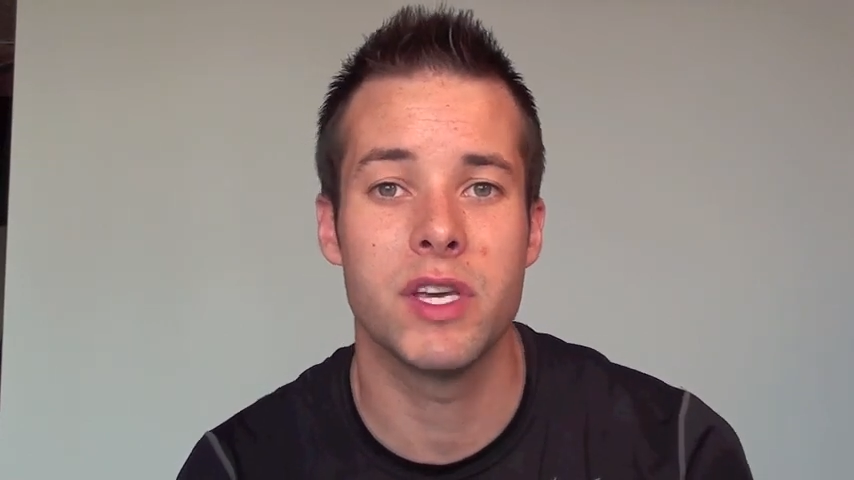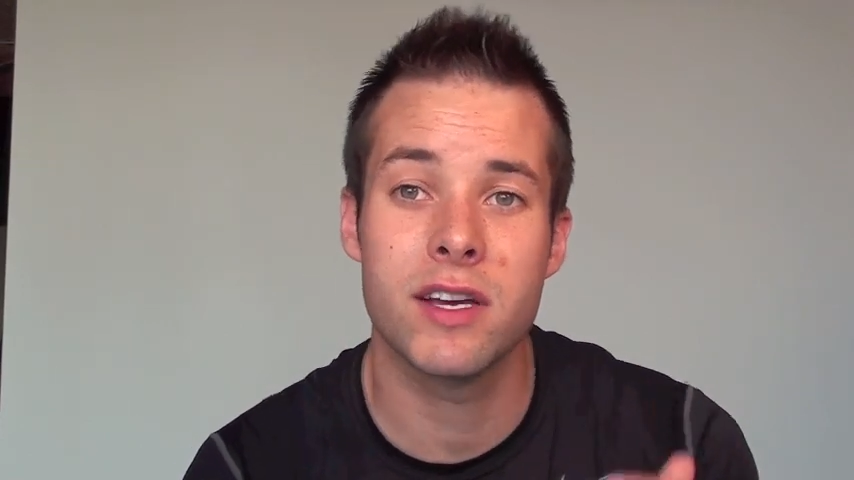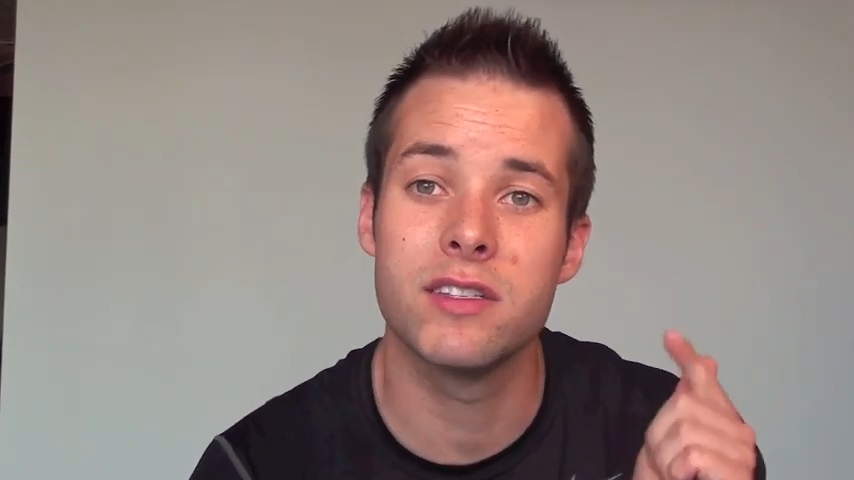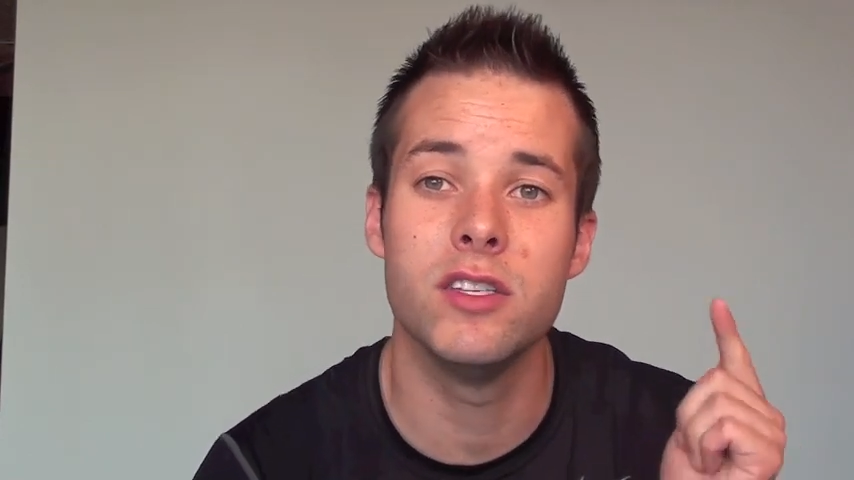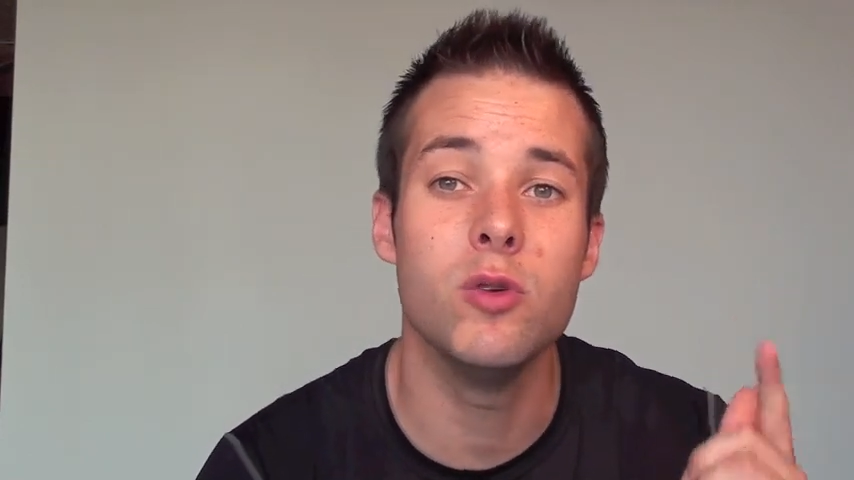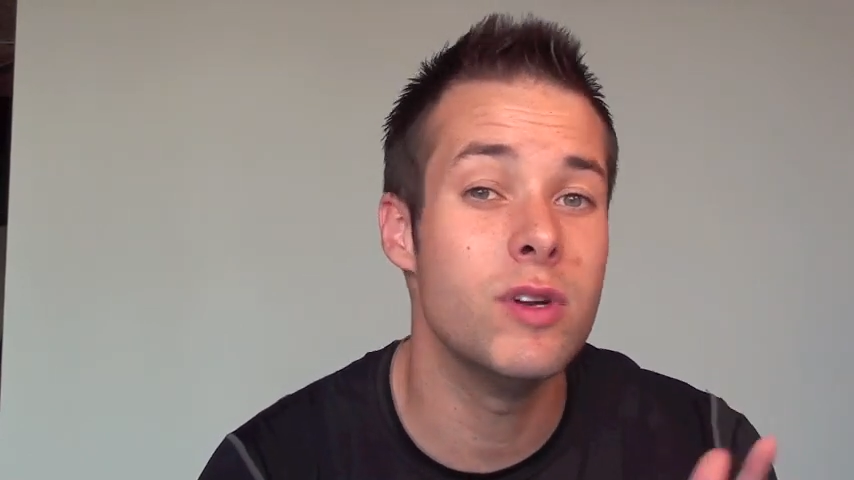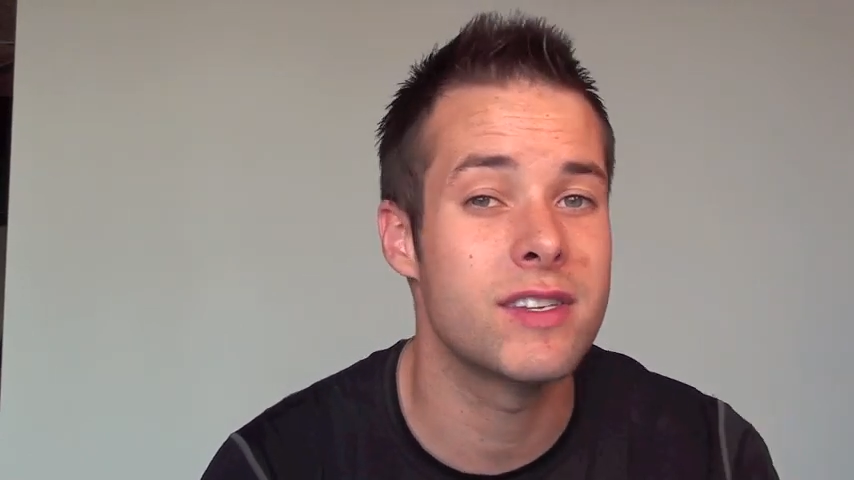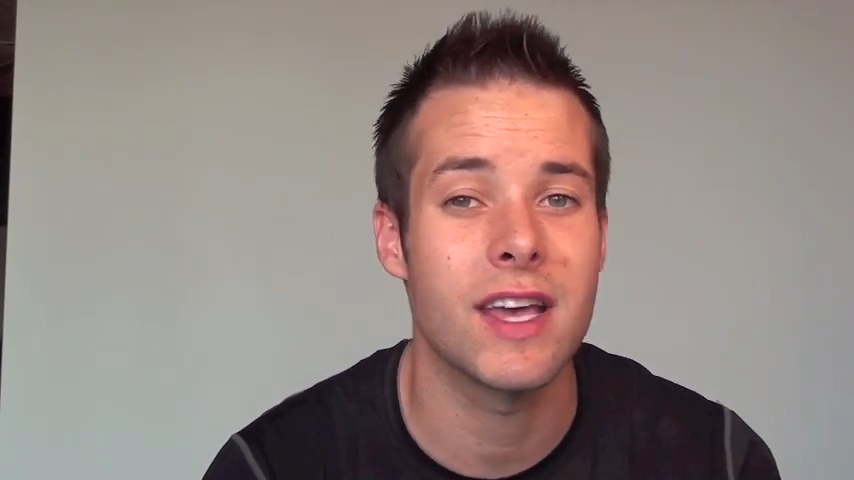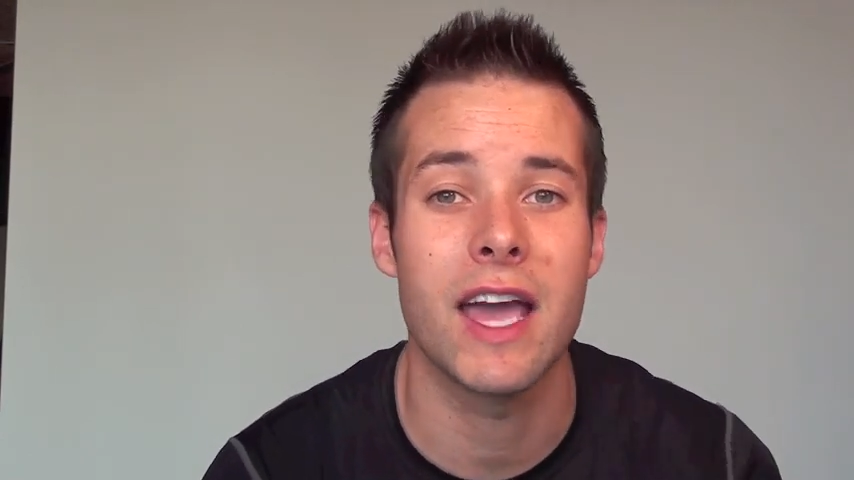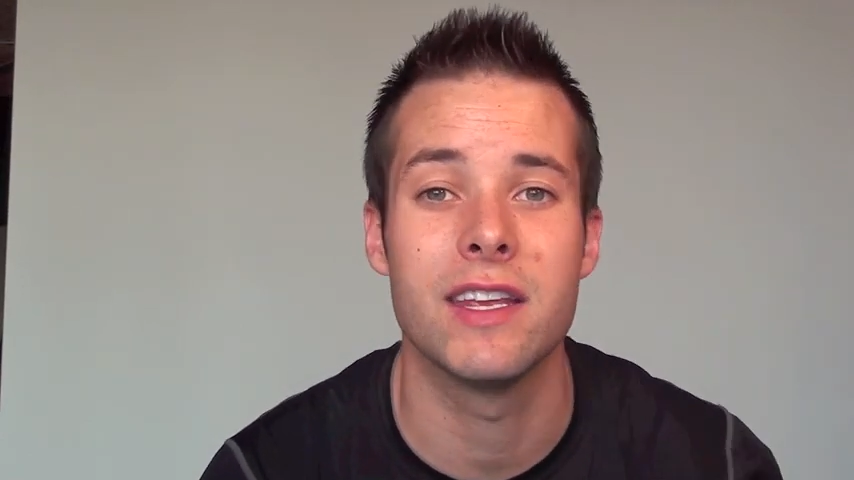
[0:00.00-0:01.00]
because you
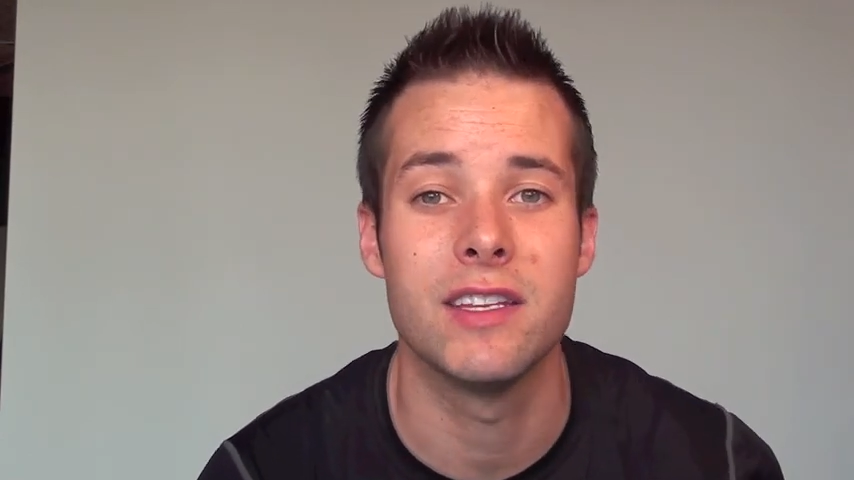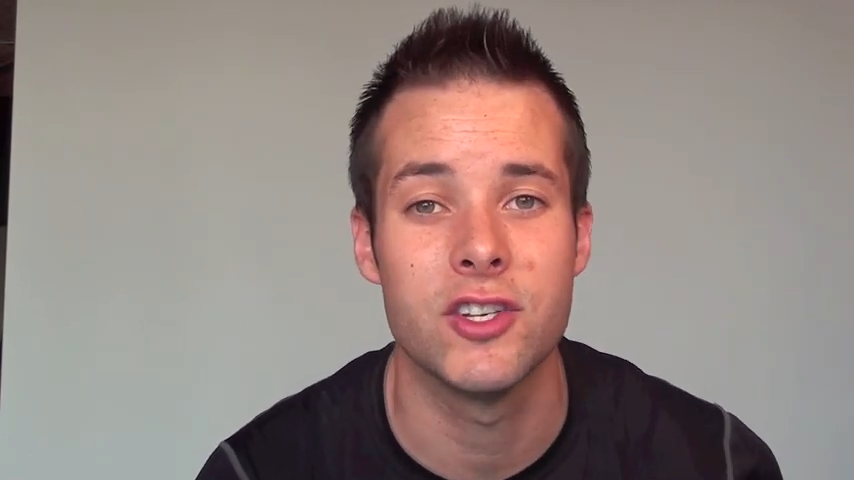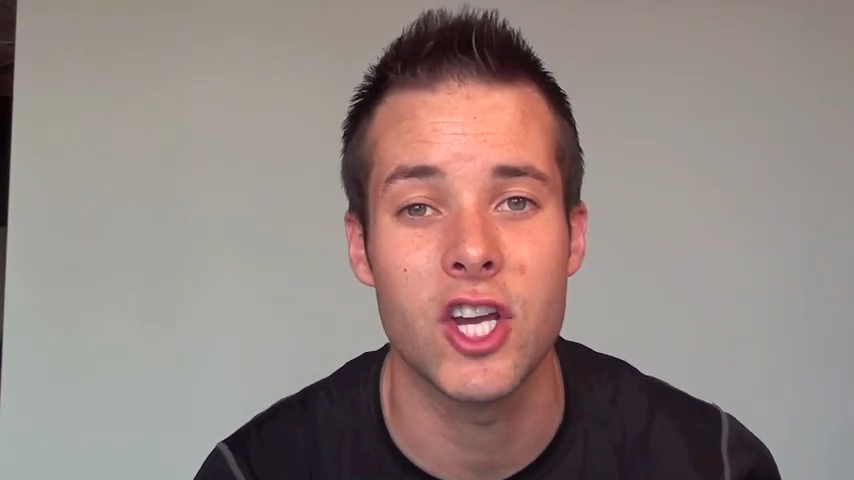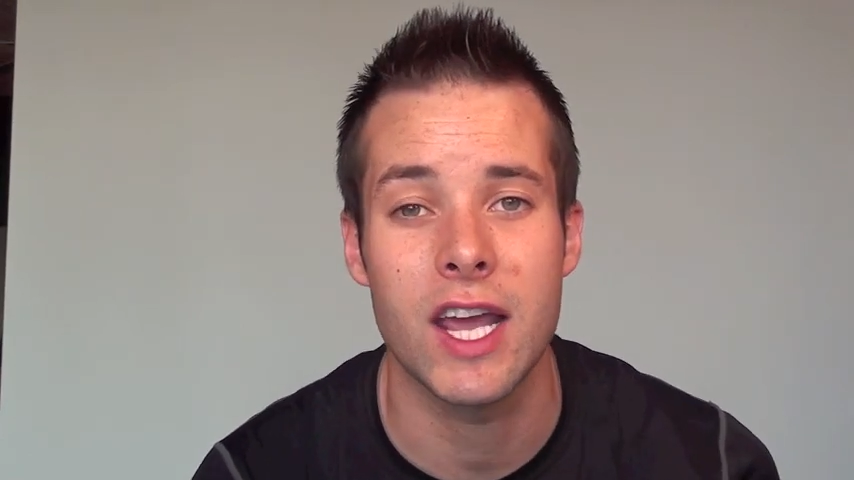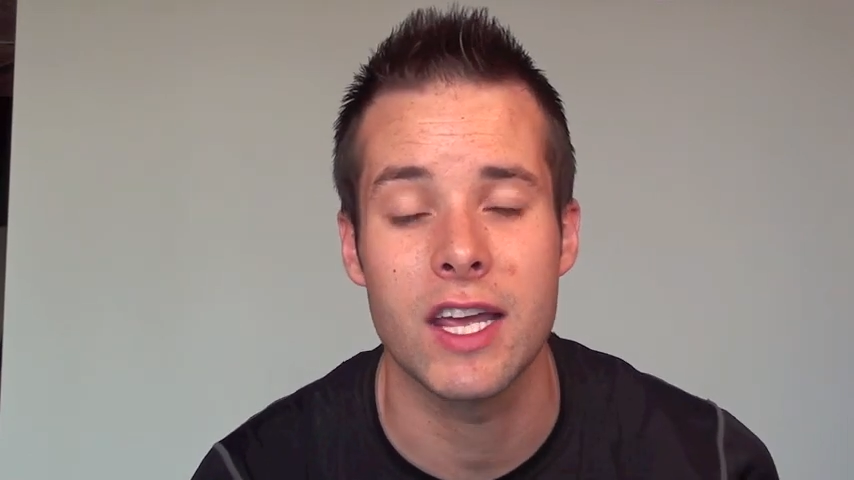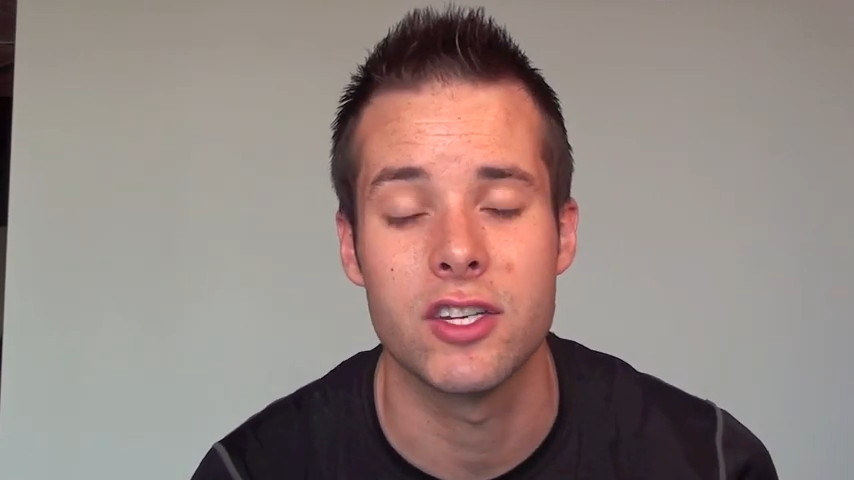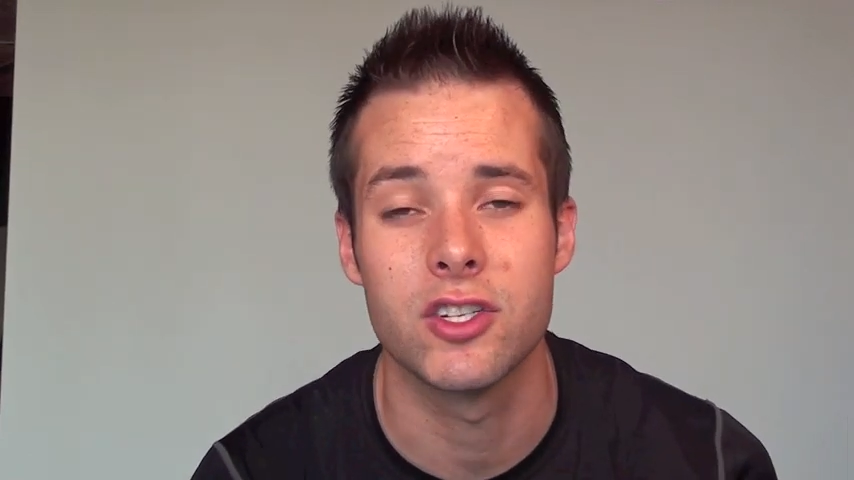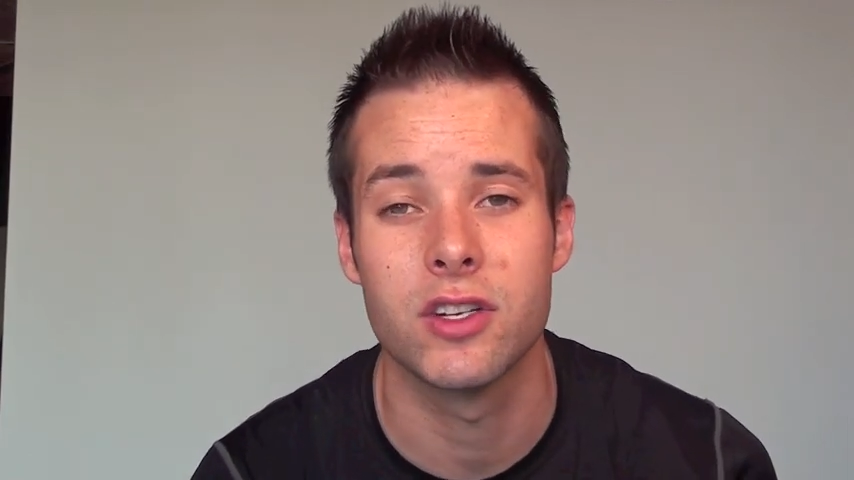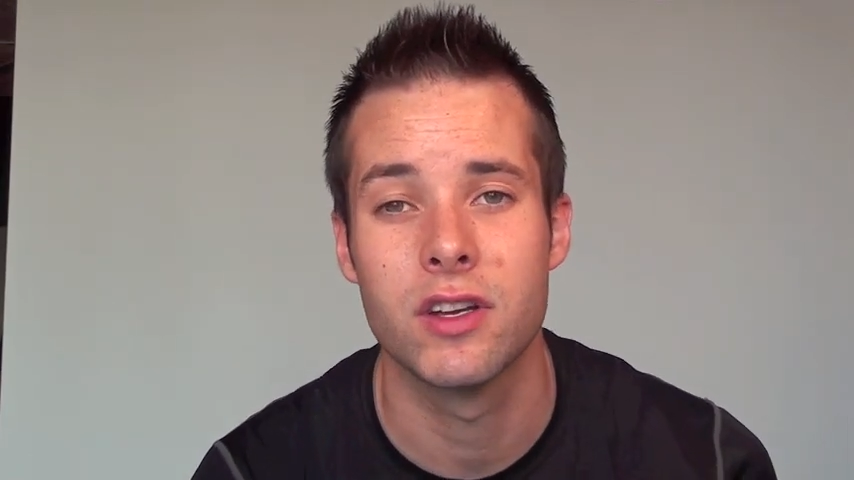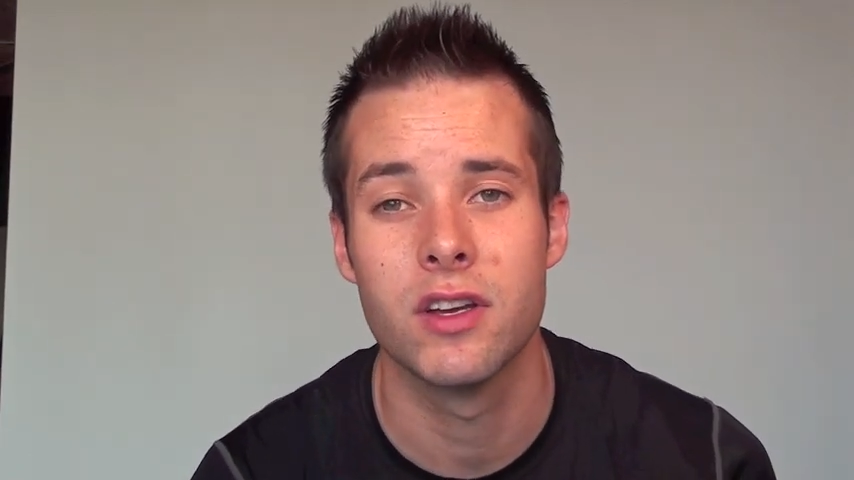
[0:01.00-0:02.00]
decided to change.